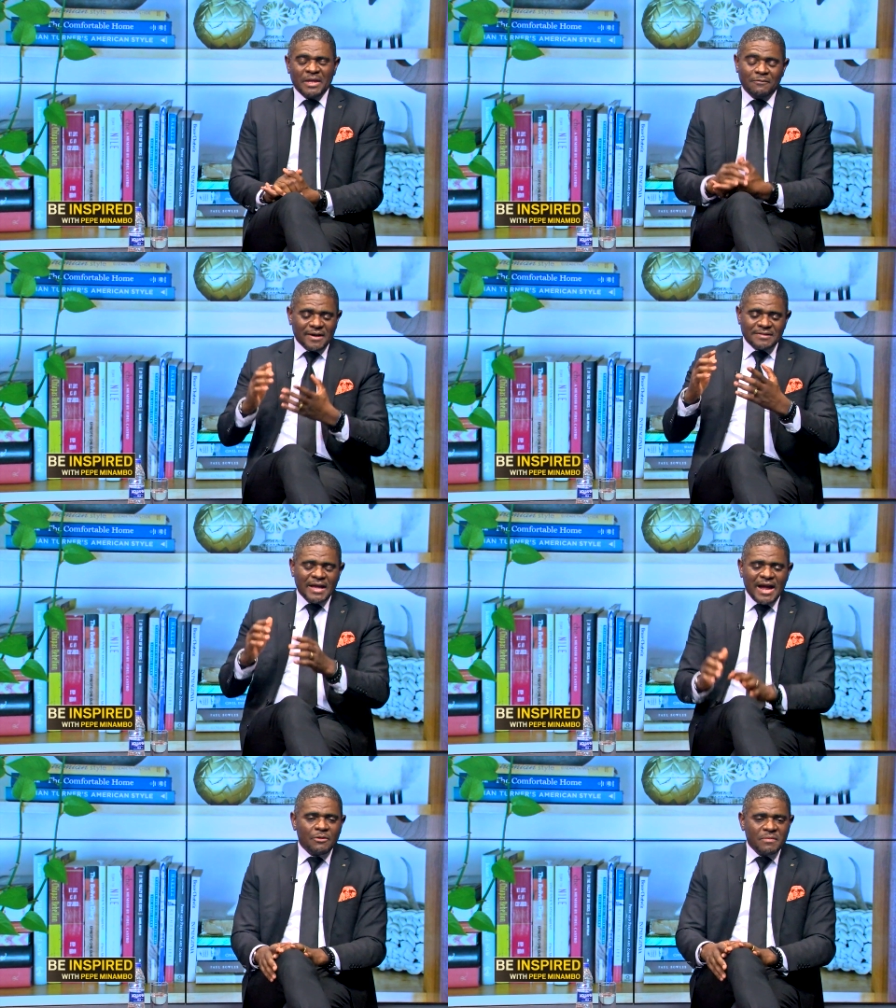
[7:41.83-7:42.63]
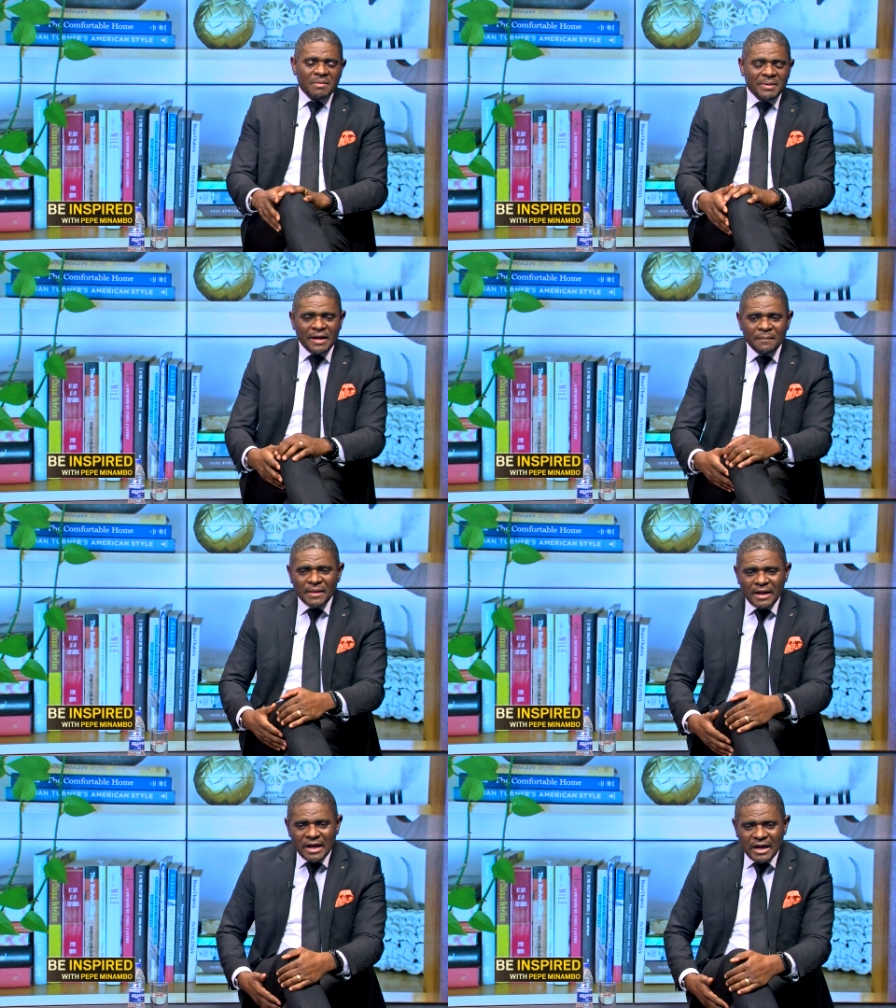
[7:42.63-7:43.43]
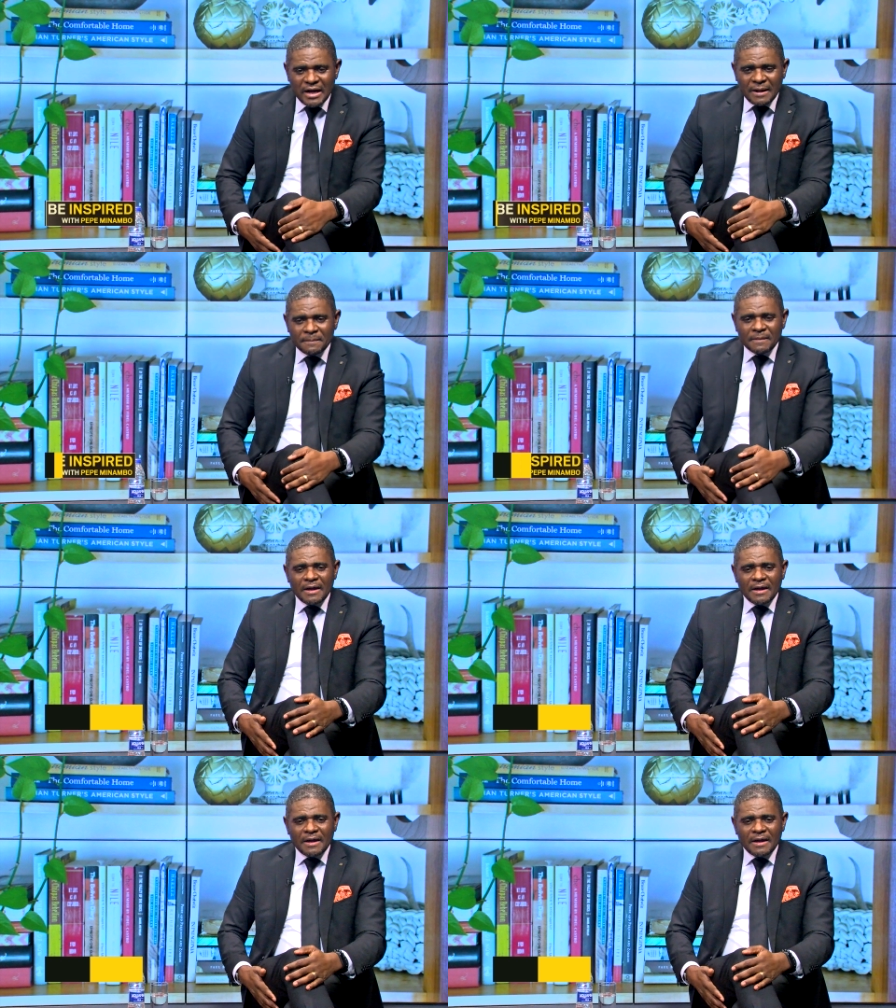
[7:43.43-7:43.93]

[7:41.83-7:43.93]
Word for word: In fact, I remember uh,